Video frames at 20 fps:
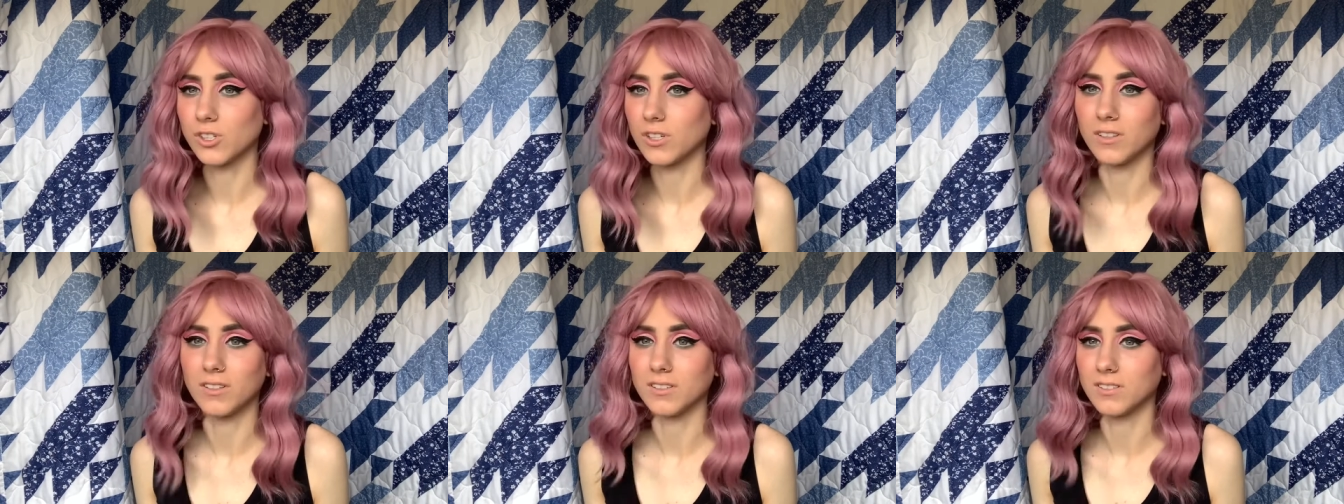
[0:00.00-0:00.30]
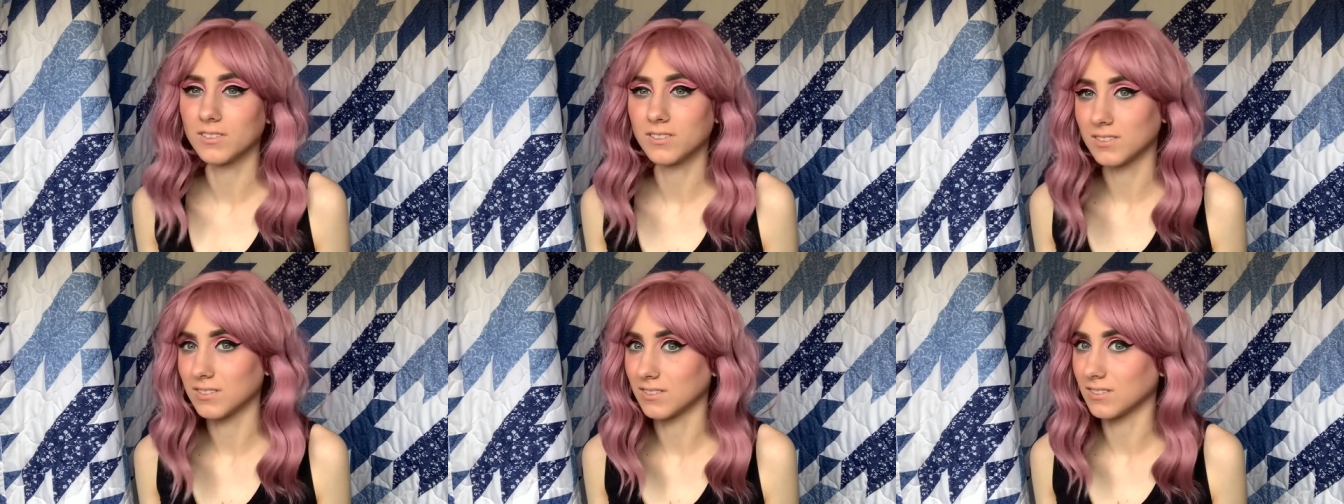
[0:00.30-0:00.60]
and
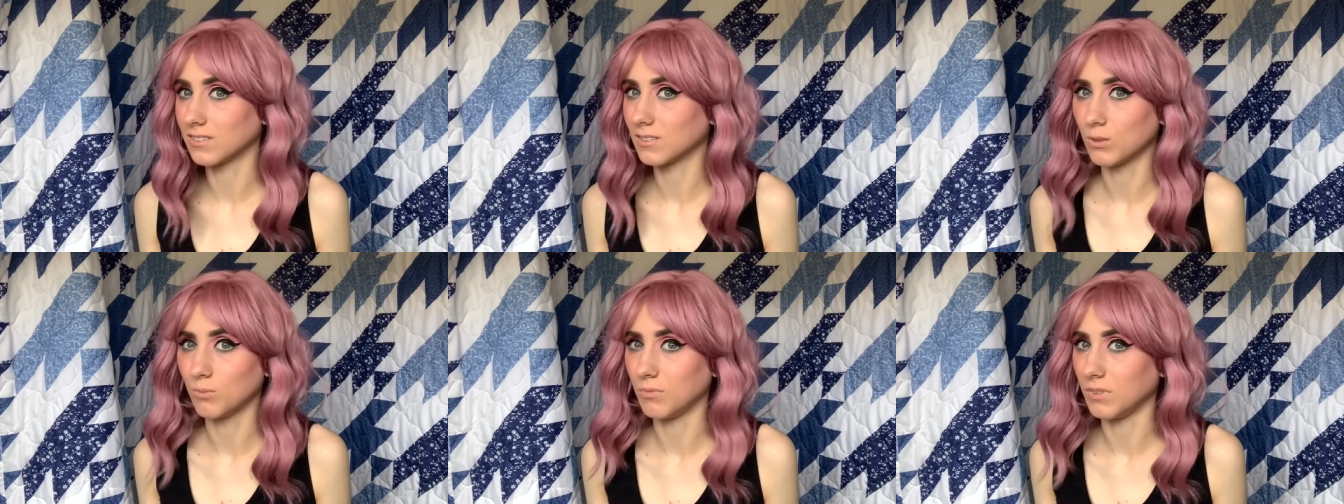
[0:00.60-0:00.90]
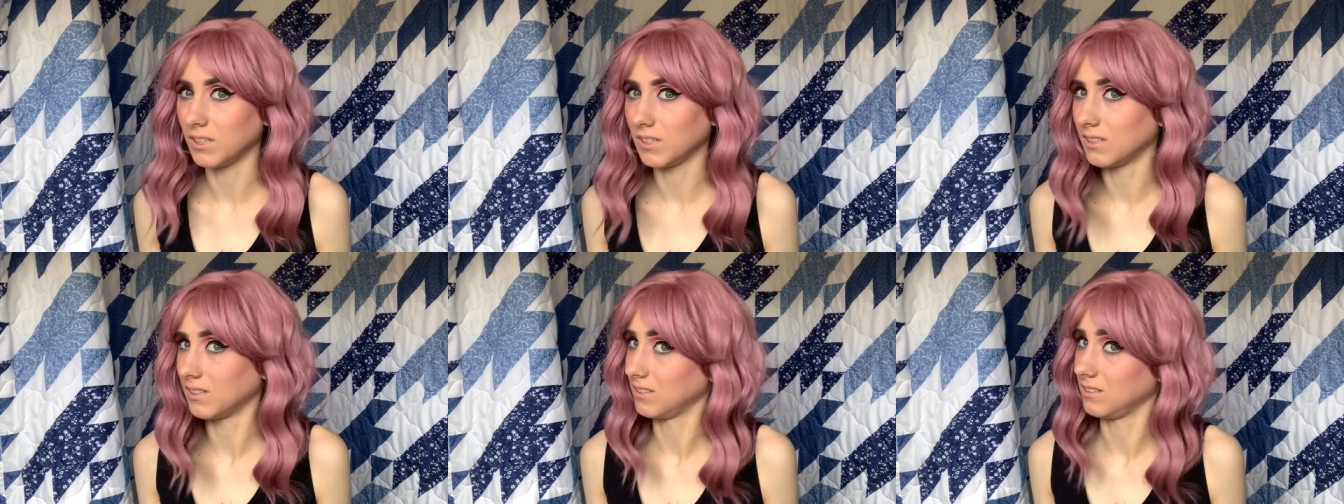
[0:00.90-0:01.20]
this to
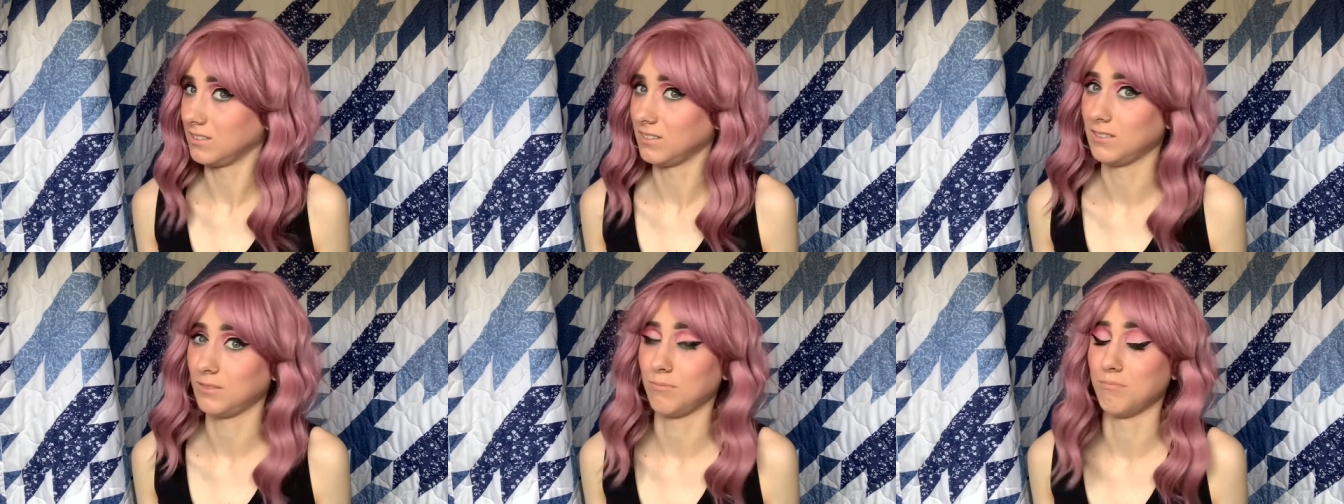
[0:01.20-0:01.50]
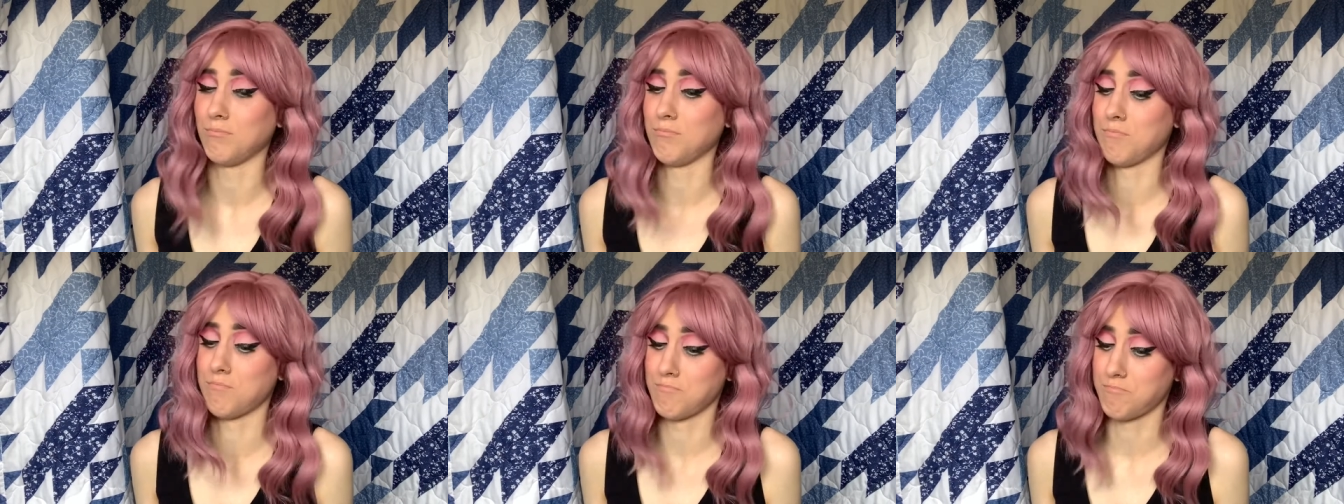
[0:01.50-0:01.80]
me is
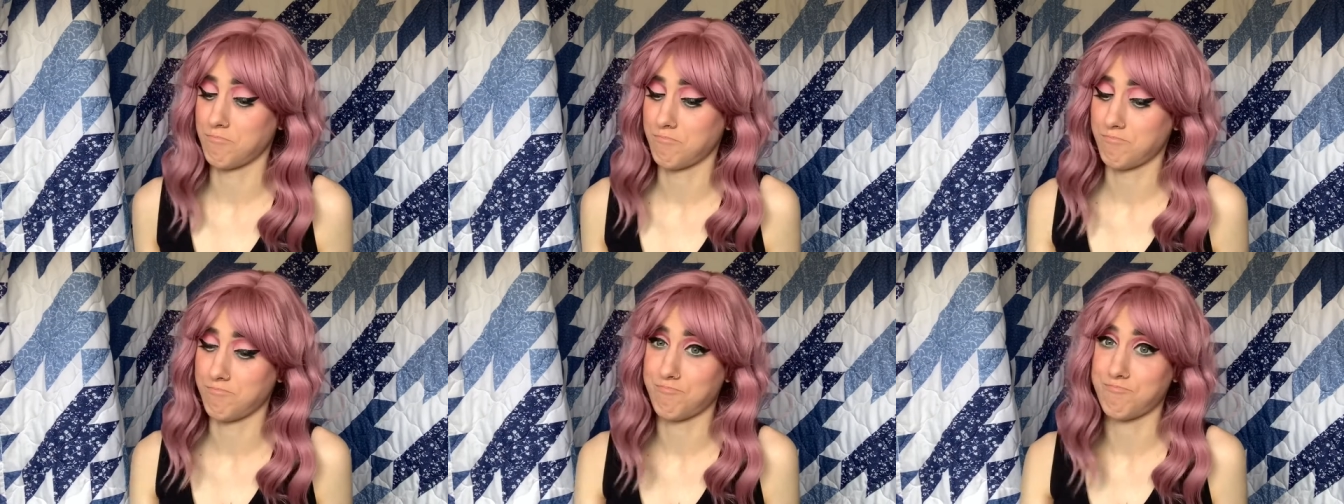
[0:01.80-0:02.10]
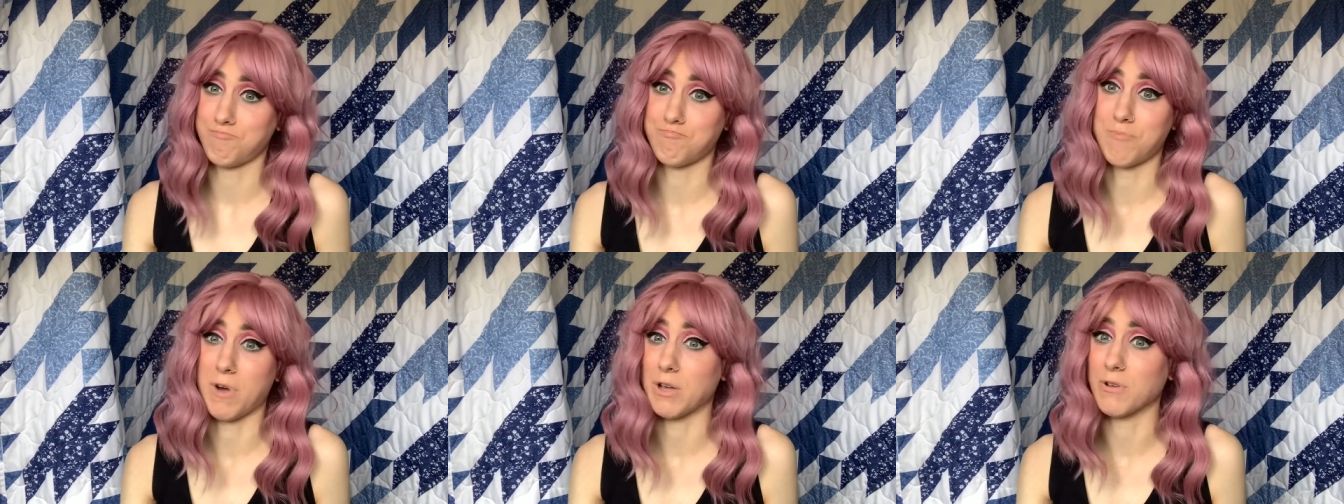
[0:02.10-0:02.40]

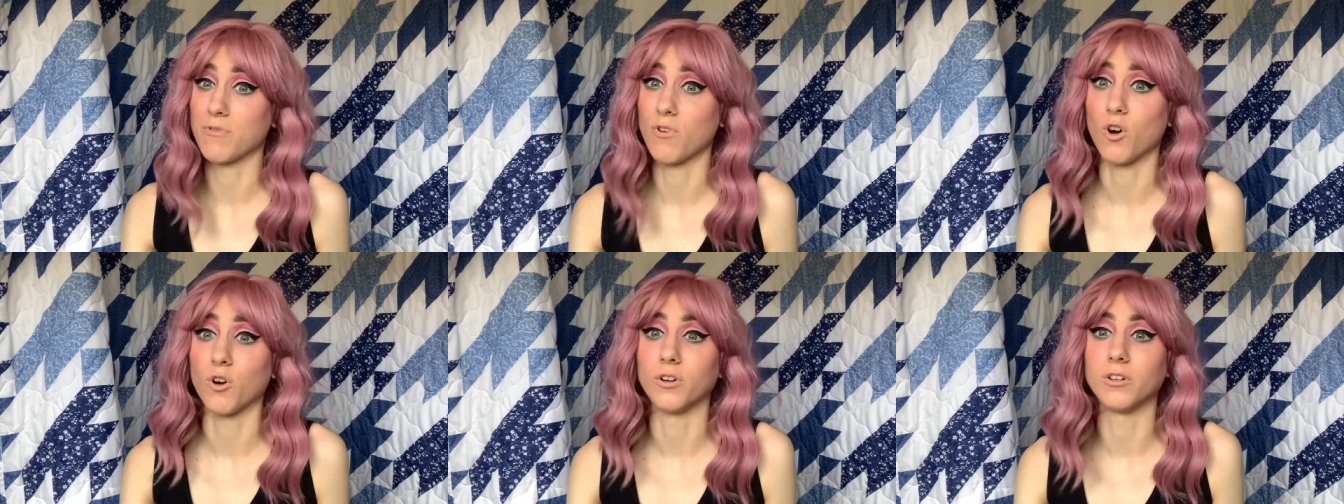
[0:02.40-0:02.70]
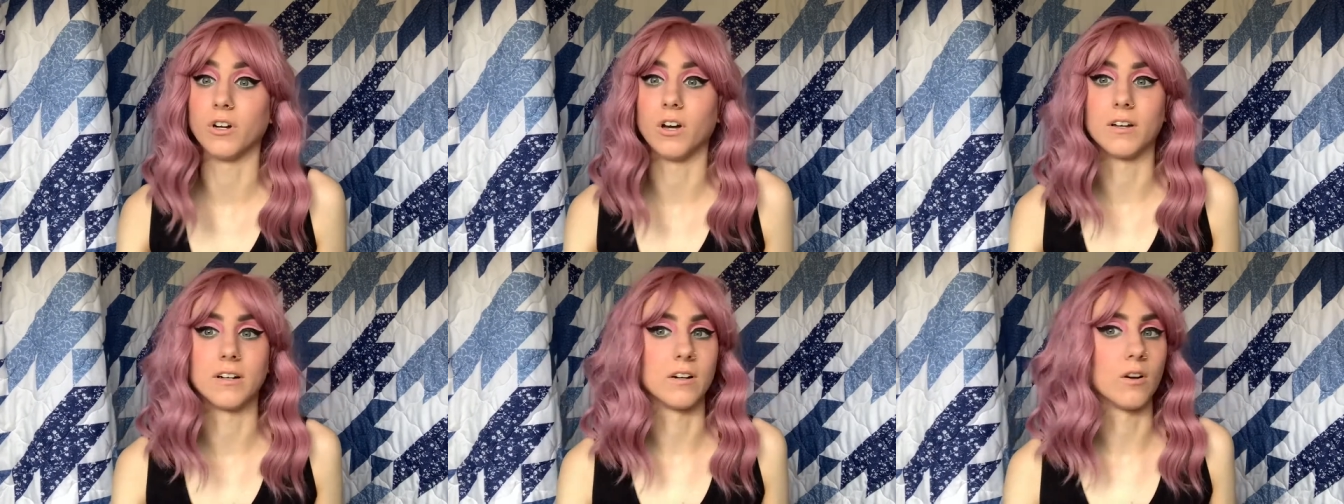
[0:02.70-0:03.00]
by far
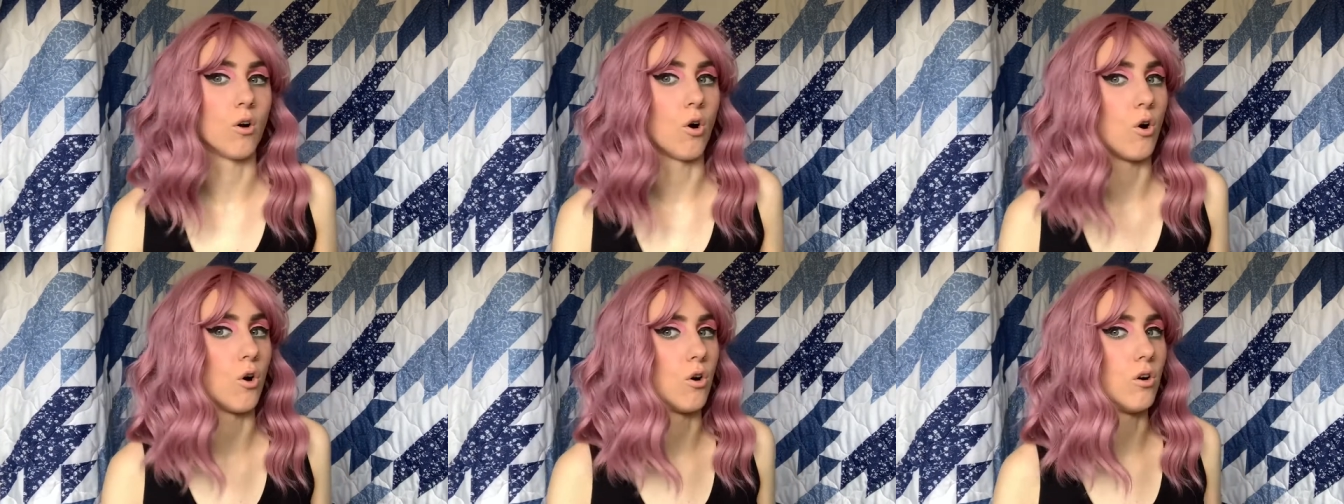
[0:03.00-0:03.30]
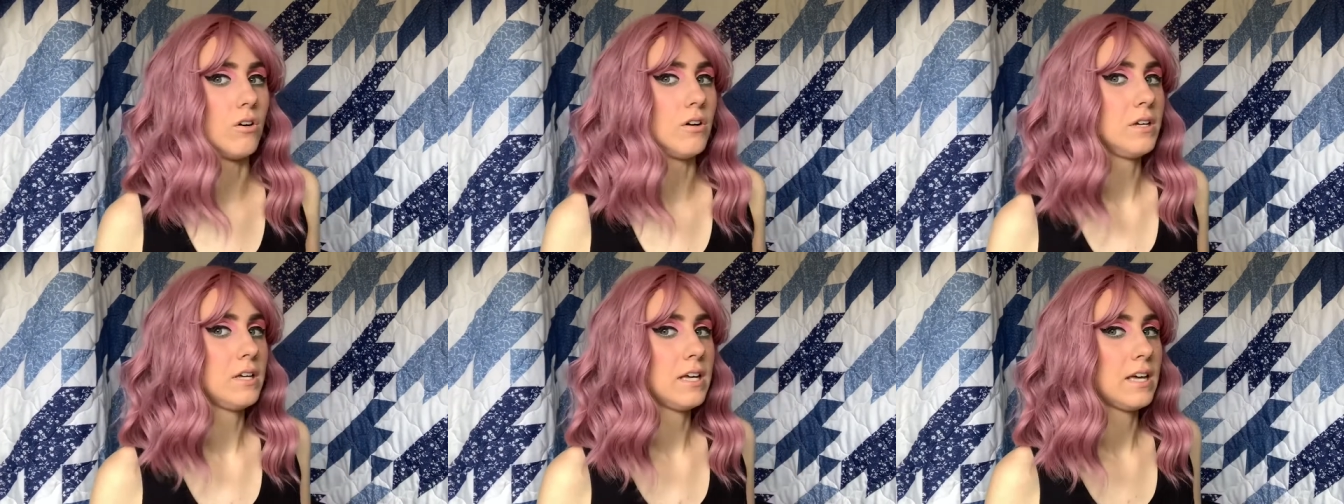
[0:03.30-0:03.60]
not at
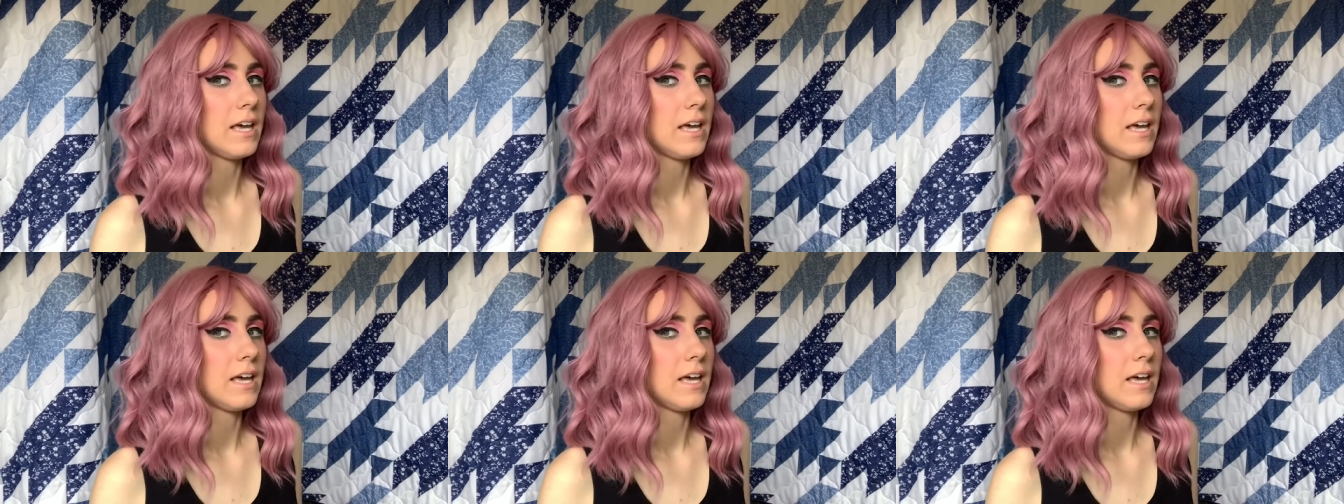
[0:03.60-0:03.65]
all.